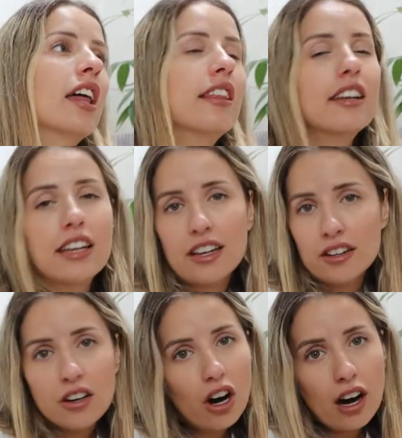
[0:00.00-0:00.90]
the
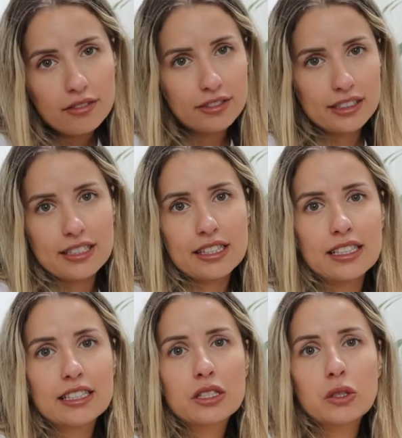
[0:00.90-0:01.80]
needle,
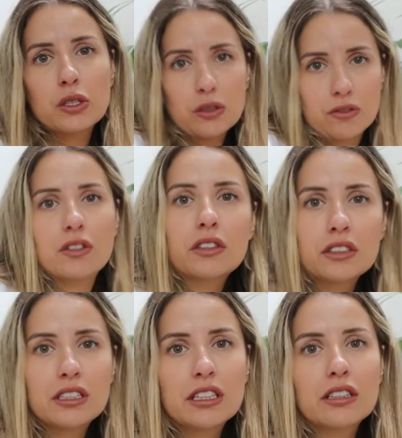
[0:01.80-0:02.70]
obviously, so you do feel
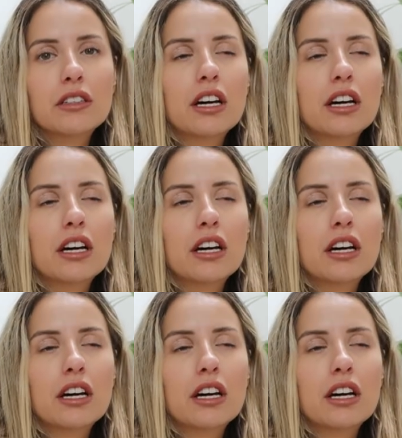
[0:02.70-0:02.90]
the needle,